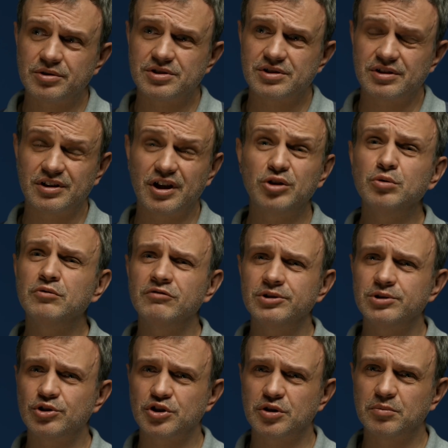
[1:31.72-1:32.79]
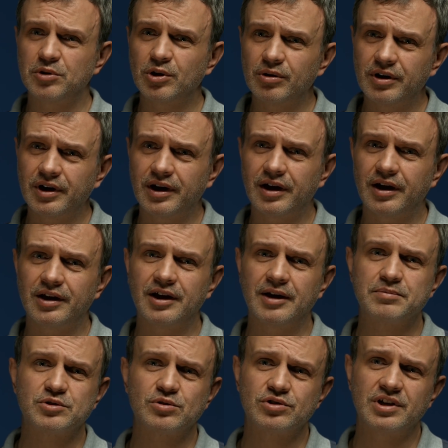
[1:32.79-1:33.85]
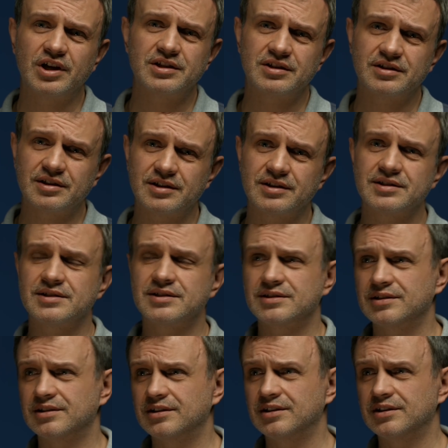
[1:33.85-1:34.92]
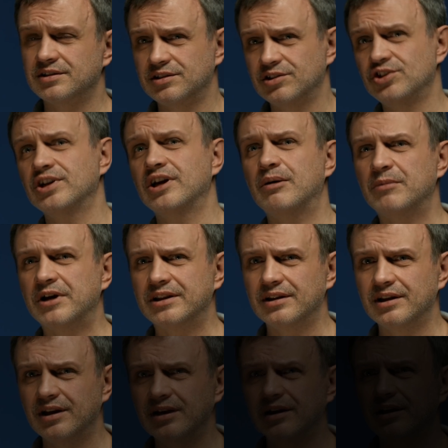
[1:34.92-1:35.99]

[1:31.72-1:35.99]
shot, we had to think over many aspects and discuss them with our CG team.